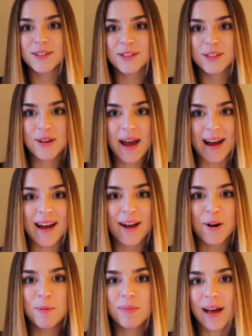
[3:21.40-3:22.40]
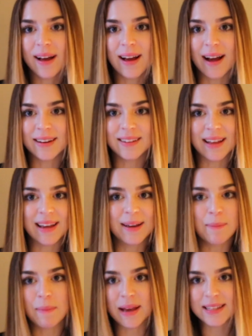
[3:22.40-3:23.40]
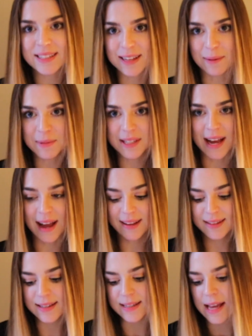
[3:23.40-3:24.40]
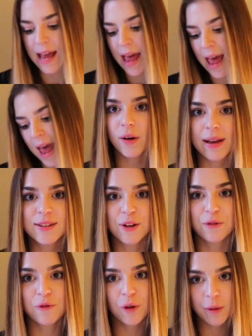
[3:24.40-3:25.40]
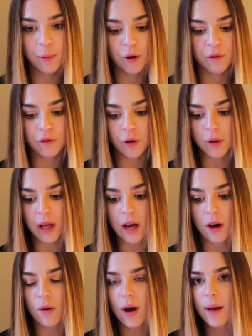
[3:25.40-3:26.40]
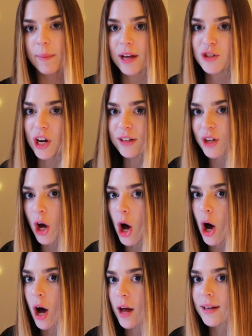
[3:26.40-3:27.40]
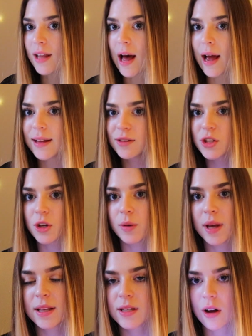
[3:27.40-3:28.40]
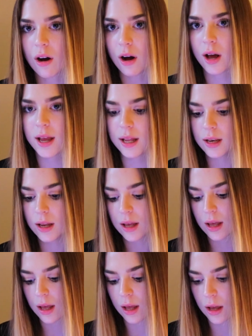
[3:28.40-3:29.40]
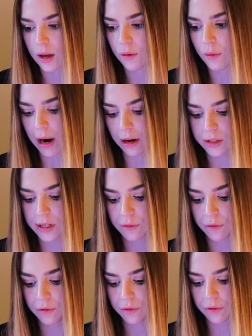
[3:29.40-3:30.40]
So yeah, I hope that kind of like made some sense. Okay, so for the portfolio, I checked online, so it's on Ryerson,